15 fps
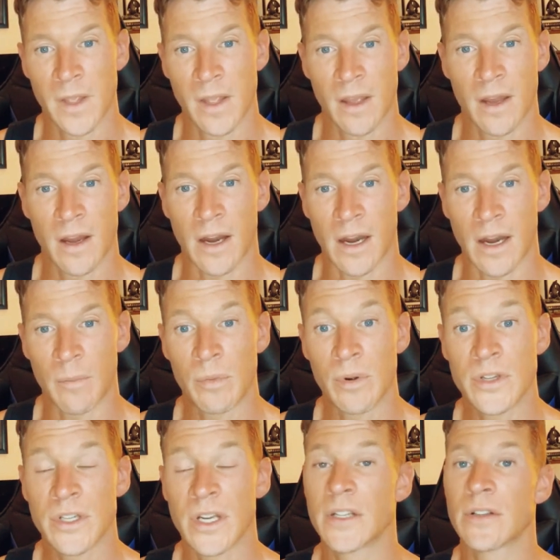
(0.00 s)
I uh,
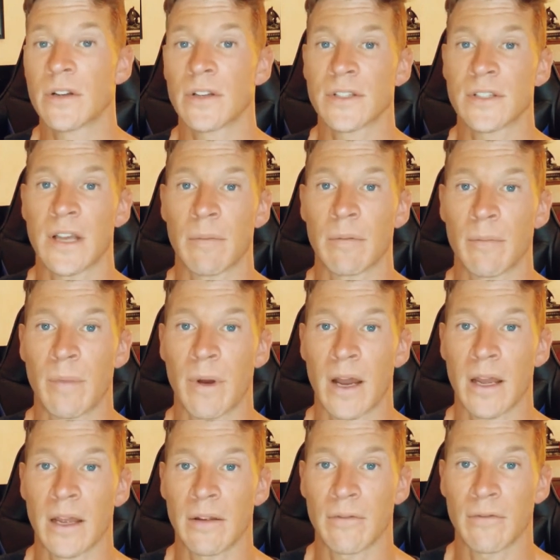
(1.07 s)
appreciate y'all stopping by
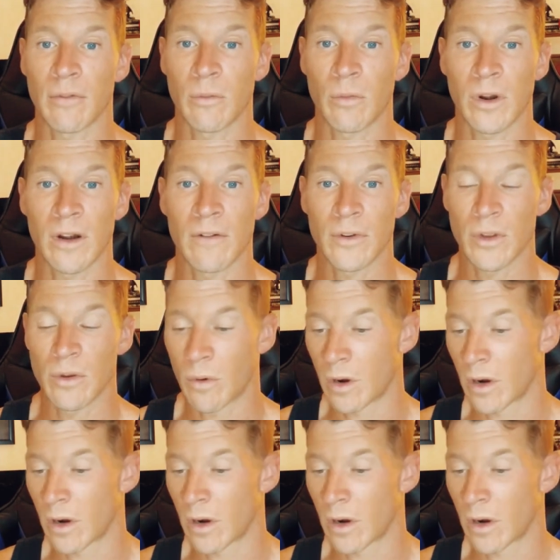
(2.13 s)
from wherever you are.